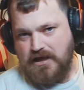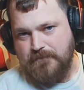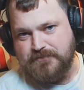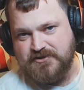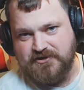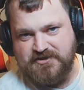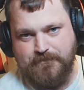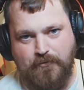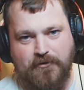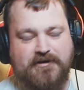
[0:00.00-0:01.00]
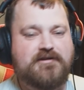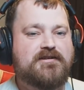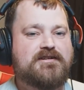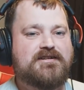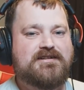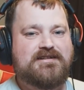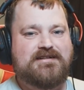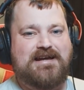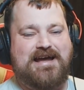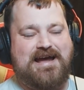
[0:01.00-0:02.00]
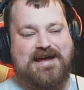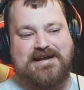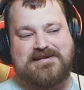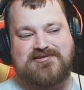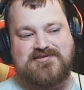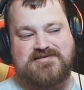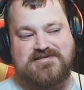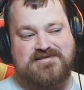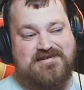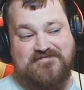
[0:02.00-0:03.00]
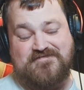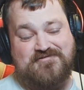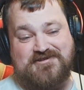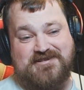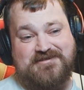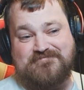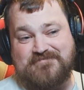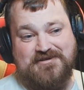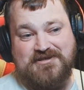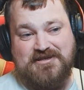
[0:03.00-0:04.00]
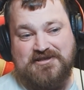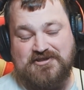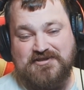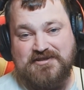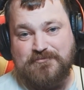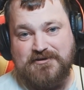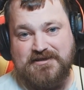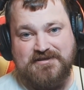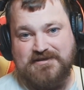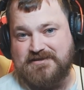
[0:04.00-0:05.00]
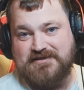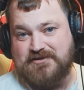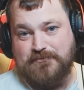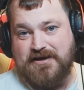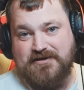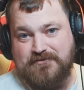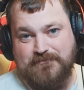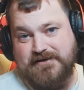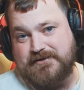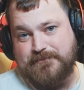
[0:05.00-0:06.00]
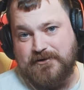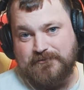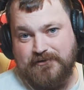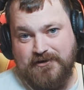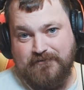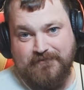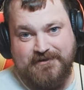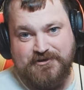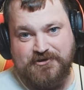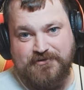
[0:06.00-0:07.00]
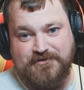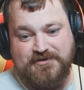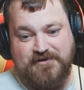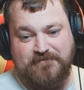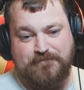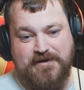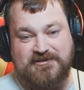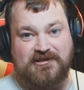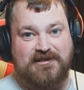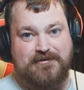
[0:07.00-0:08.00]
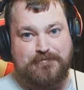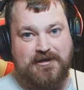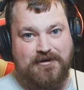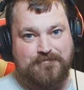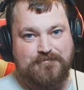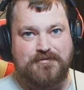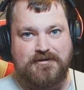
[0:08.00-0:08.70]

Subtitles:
besides the point. And unfortunately, it just is what it is. It's the way of the world. Like arena shooters have basically become